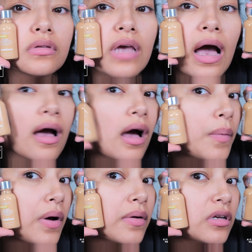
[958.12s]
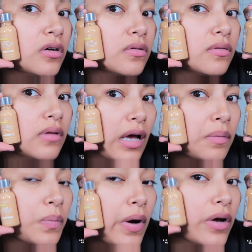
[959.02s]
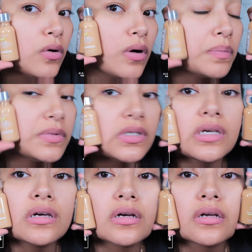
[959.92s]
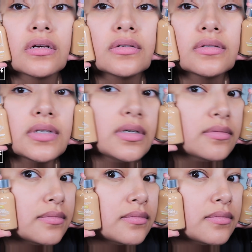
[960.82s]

Yeah, I probably could go, I could probably go up to here. See?